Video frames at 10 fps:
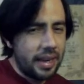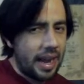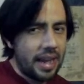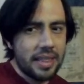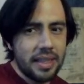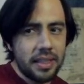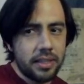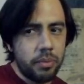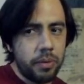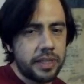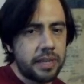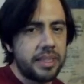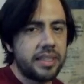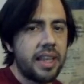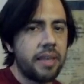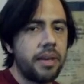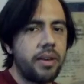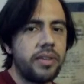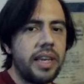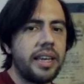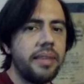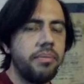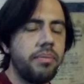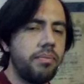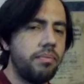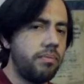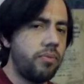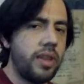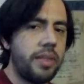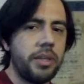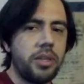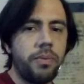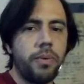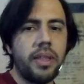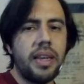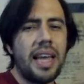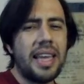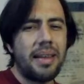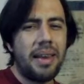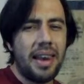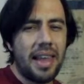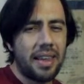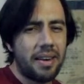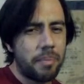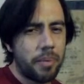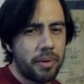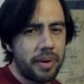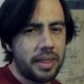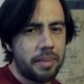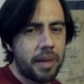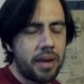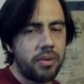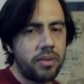I think this move is a mistake because I can trade the bishop for the knight, and later probably the pawn on